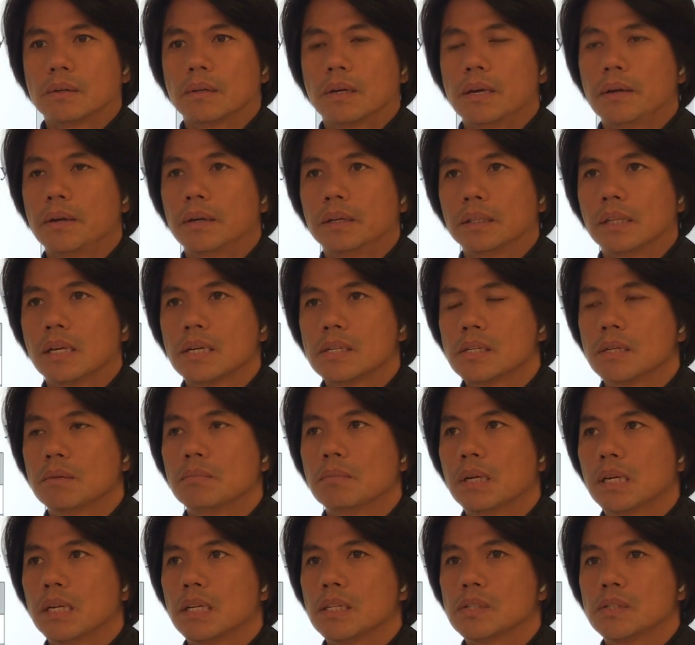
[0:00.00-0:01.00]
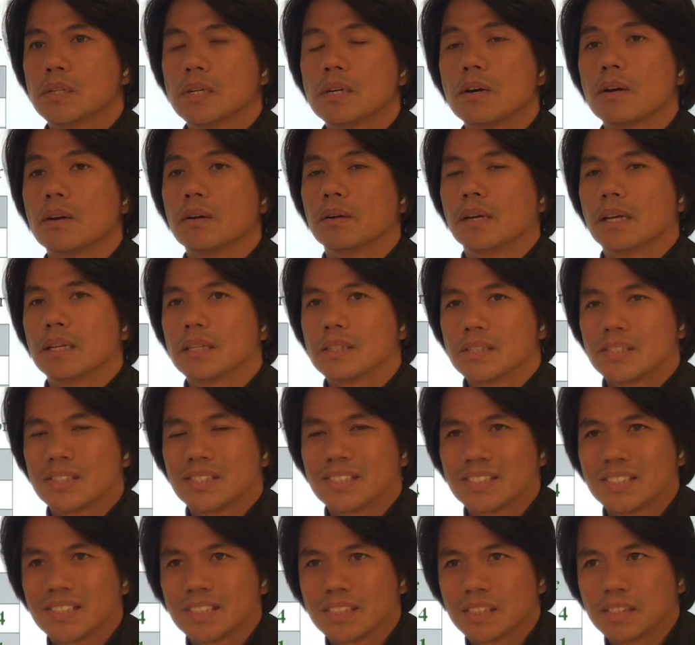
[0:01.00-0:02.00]
It doesn't mean it's 0,
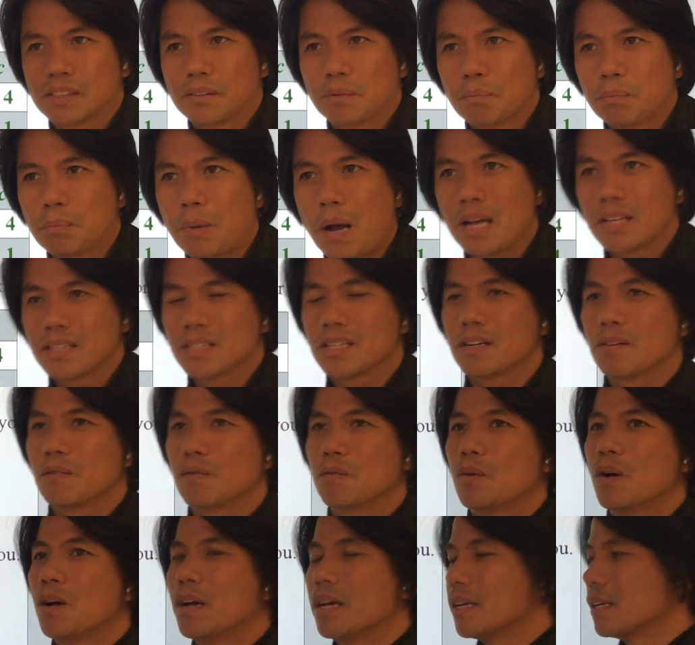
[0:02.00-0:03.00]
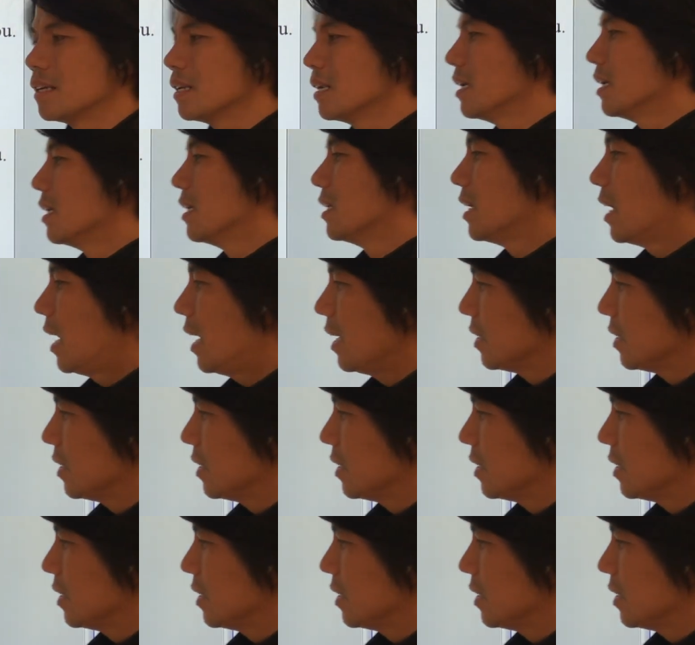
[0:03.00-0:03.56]
it's positive 1, I